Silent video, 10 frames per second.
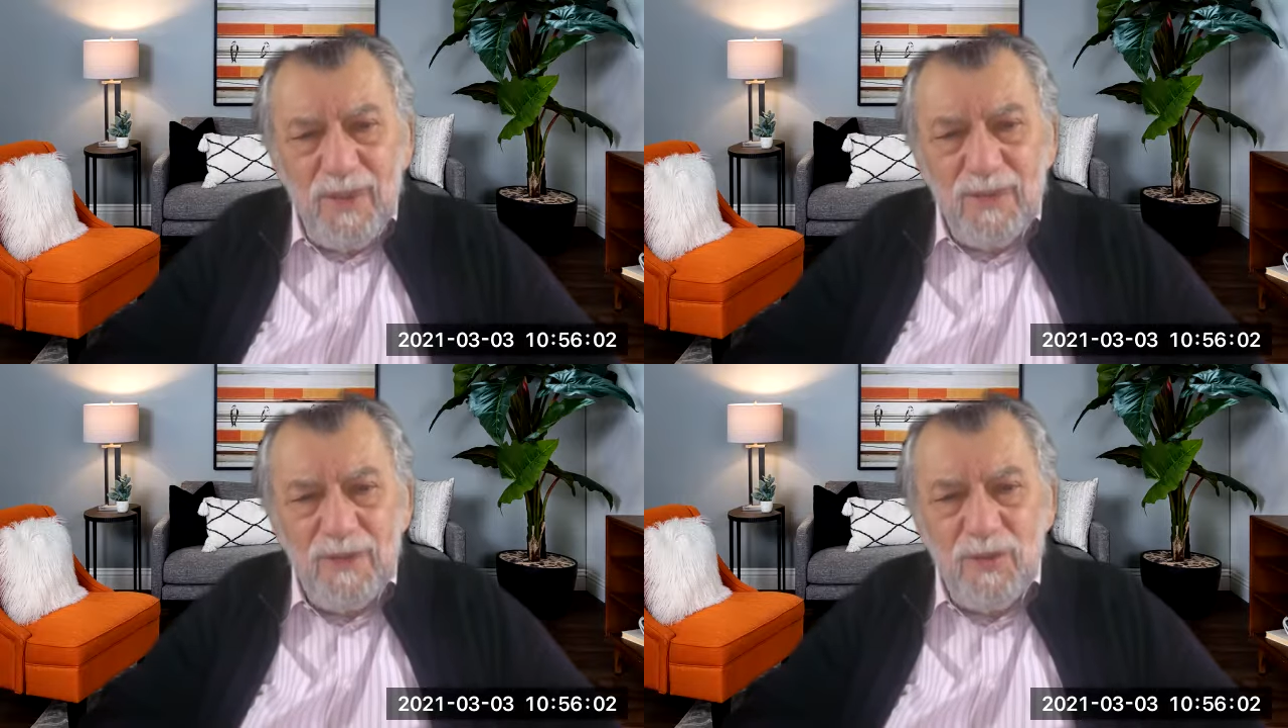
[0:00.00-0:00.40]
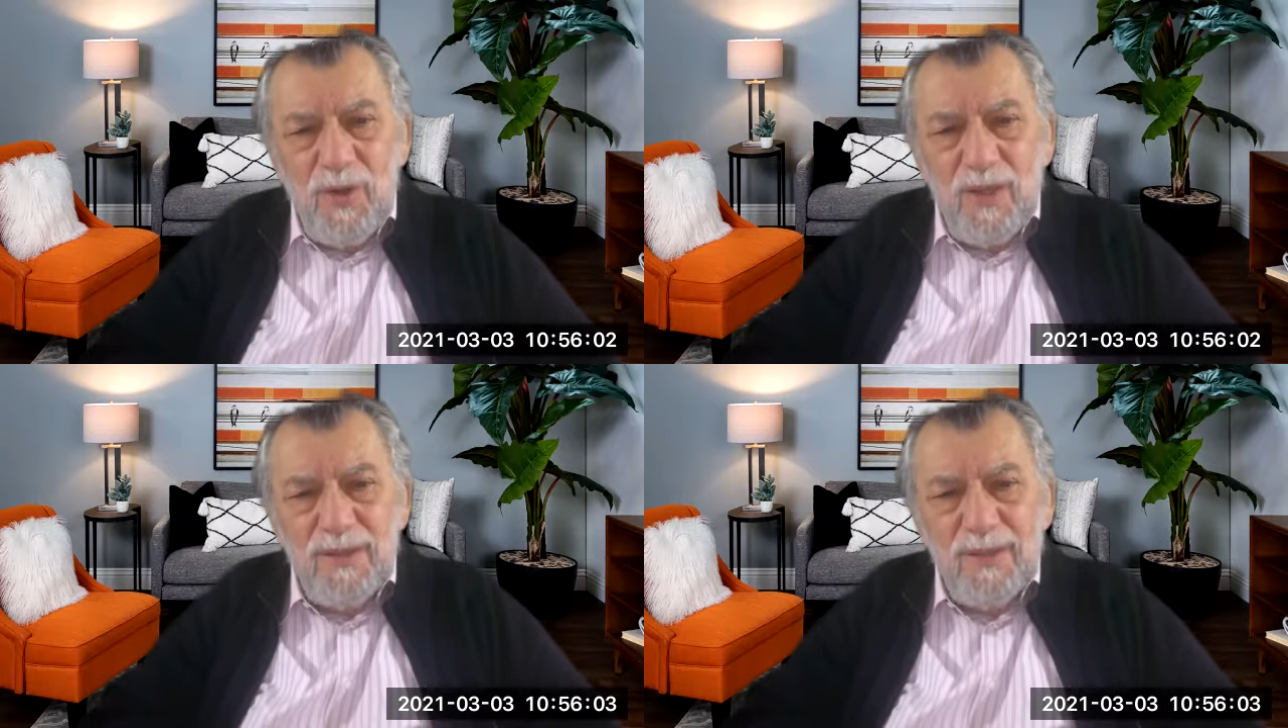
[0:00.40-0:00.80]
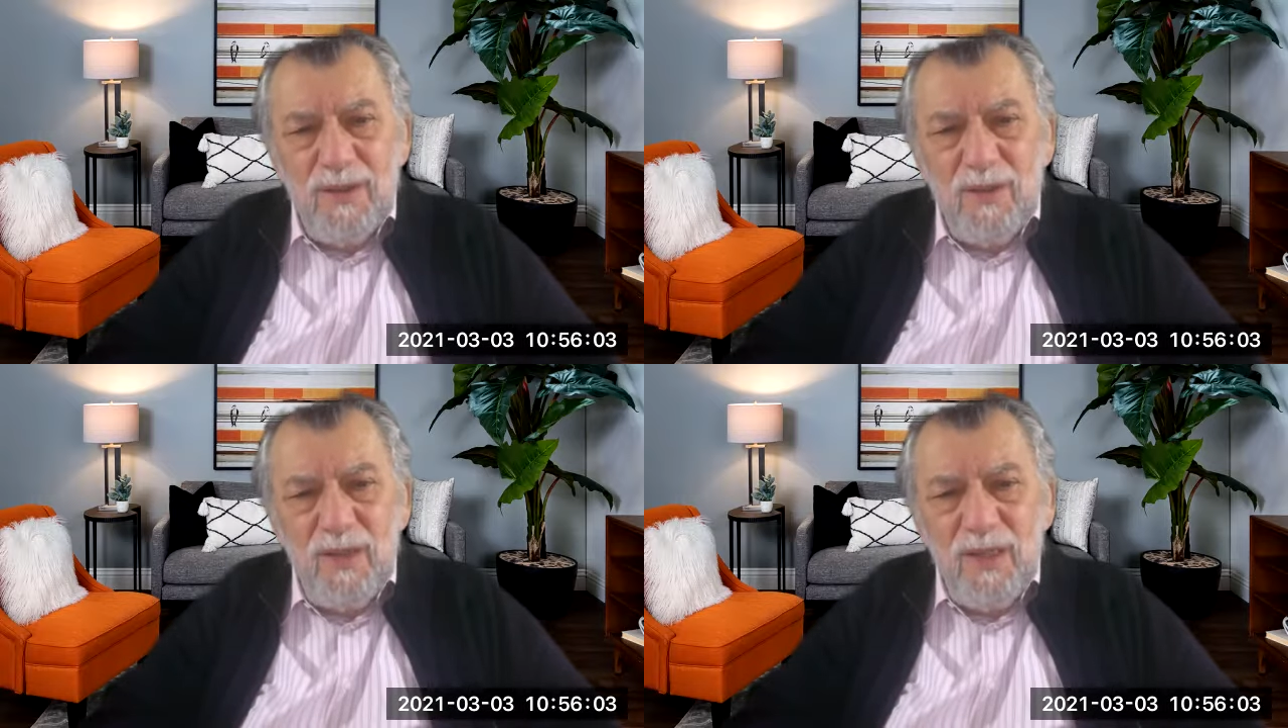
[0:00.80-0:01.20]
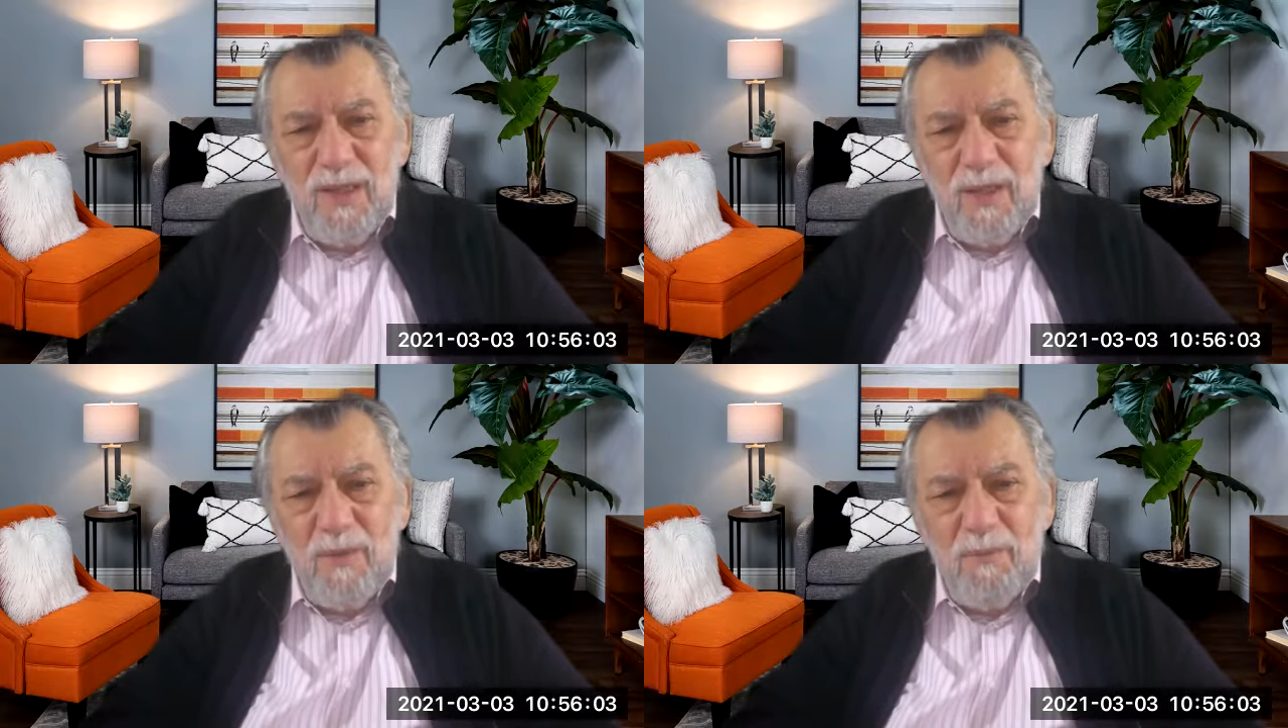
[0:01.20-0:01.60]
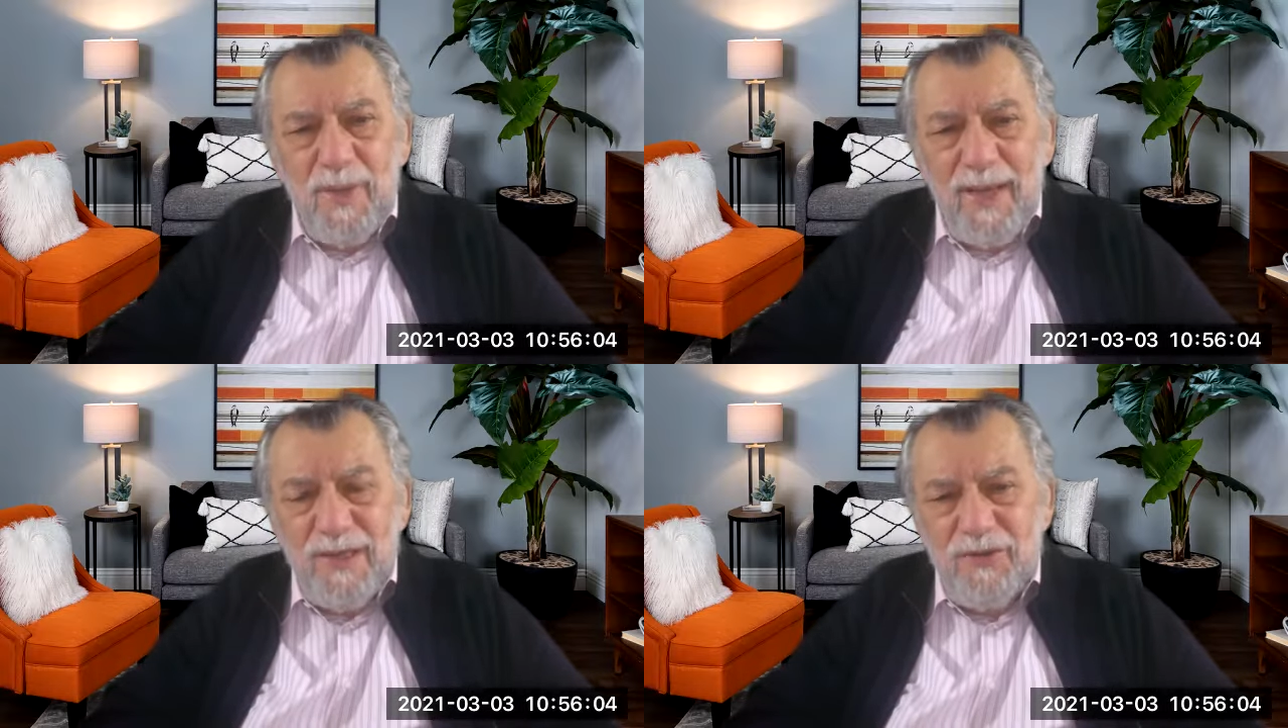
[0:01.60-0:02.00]
So until
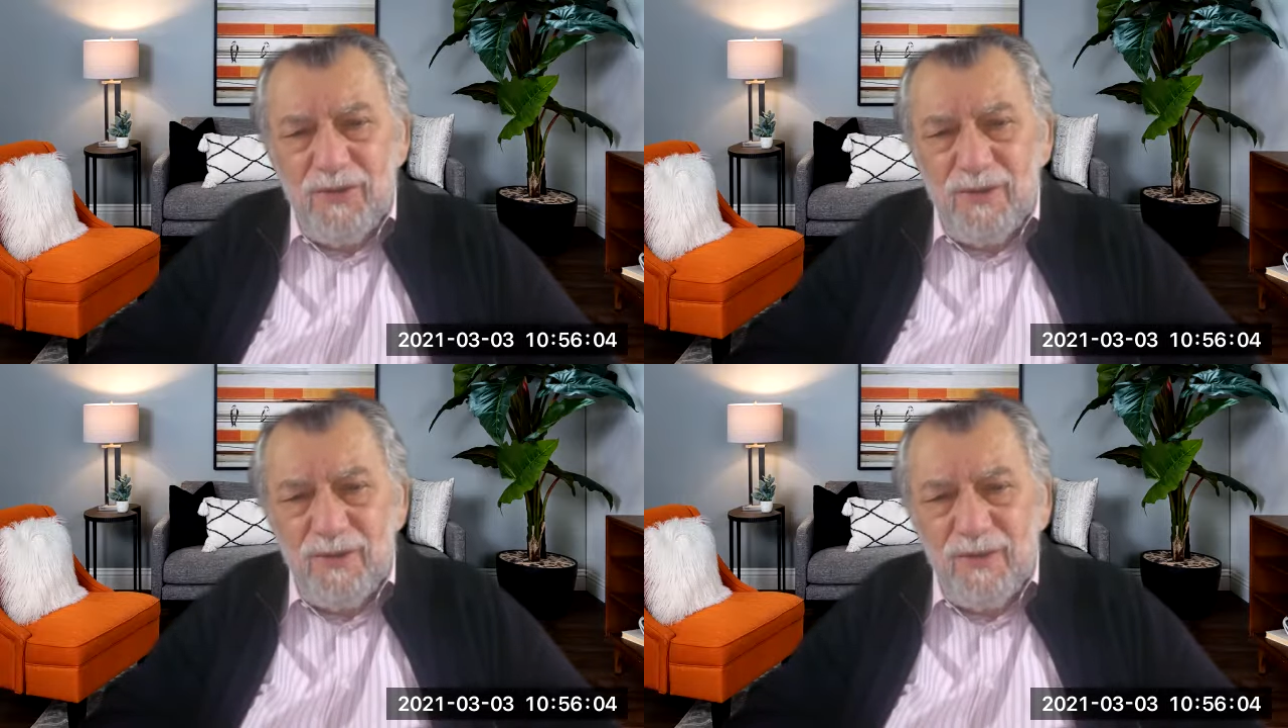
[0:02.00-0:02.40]
compassion